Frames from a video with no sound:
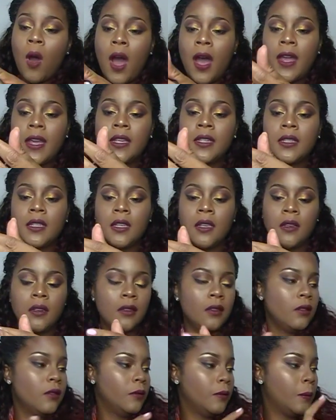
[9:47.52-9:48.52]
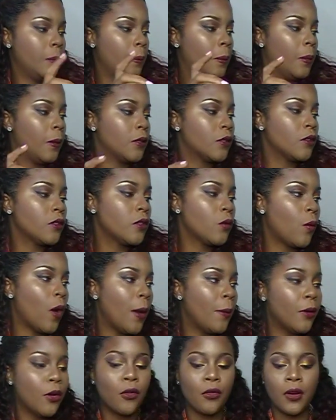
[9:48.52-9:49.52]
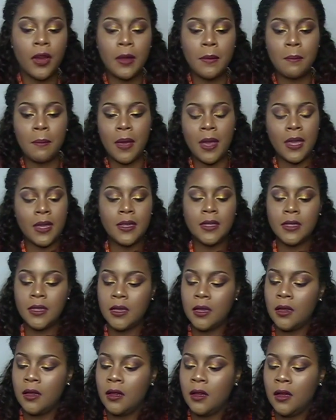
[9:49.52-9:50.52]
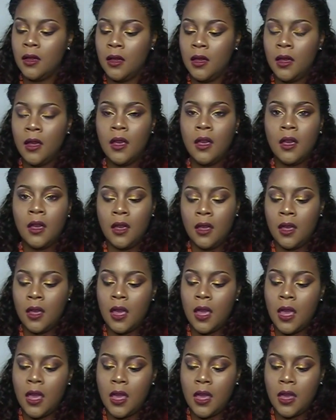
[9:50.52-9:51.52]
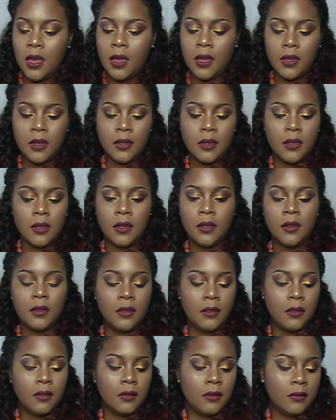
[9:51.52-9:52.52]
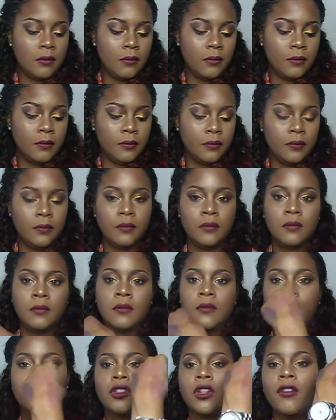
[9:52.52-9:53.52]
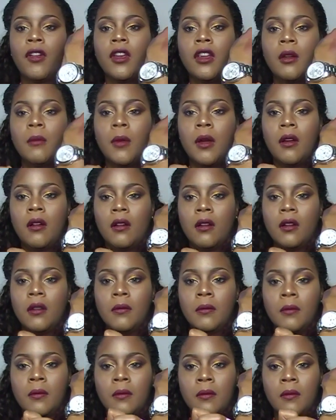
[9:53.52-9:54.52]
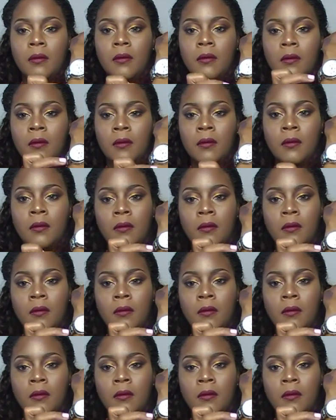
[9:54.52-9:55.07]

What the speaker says: And it's white. So it's a white cream base. And I'll show you right here on my arm.